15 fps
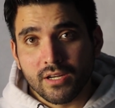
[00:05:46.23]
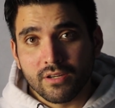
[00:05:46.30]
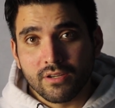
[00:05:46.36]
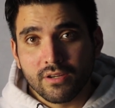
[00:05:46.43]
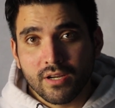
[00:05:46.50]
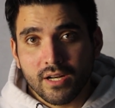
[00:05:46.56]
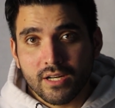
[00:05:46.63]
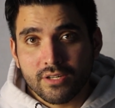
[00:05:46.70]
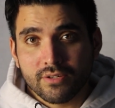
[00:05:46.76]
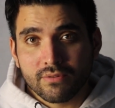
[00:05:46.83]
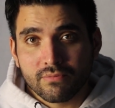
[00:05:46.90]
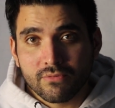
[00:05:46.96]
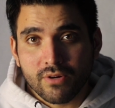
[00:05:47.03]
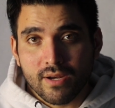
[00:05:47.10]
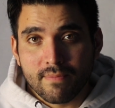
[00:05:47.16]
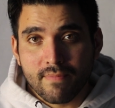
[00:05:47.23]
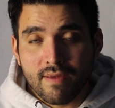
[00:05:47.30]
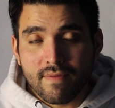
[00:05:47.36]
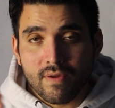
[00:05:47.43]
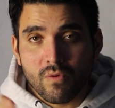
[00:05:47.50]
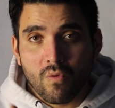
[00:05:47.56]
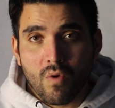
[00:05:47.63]
You're gonna train
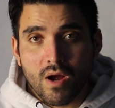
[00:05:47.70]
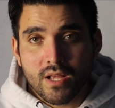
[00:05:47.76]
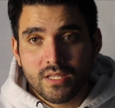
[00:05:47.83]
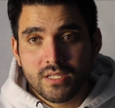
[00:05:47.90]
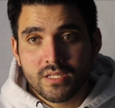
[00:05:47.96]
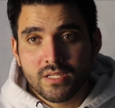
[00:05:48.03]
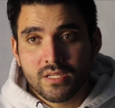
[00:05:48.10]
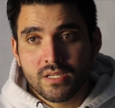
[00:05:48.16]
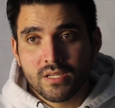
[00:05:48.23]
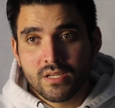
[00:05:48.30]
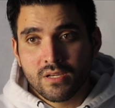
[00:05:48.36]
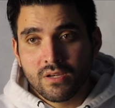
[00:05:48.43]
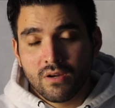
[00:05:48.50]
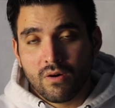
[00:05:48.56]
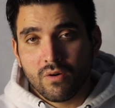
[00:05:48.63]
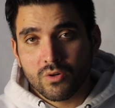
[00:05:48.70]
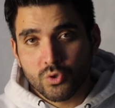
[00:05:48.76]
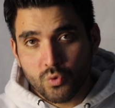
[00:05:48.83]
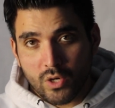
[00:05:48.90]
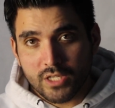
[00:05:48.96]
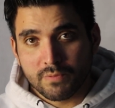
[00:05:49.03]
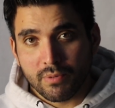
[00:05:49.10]
maybe once or
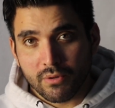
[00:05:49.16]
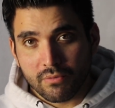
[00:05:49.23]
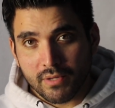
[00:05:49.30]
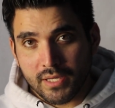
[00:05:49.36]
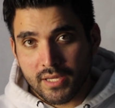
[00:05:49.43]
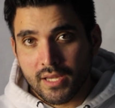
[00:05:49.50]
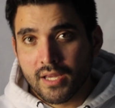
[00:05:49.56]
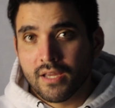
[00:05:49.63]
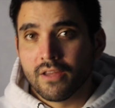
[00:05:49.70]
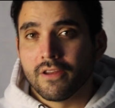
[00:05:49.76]
twice per week.